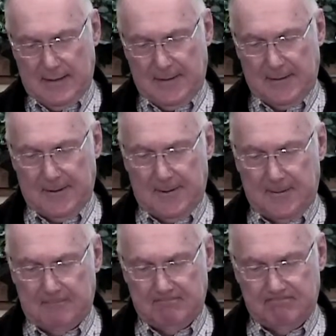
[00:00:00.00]

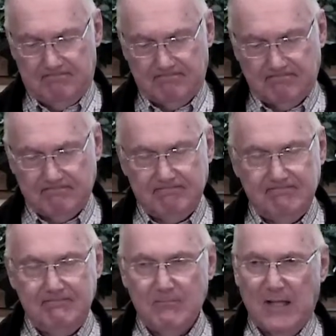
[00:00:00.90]
Um,
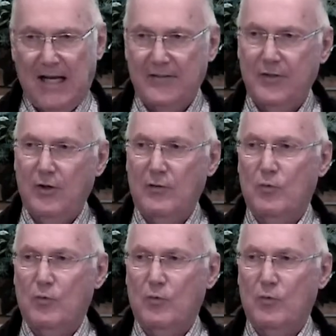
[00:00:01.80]
I thought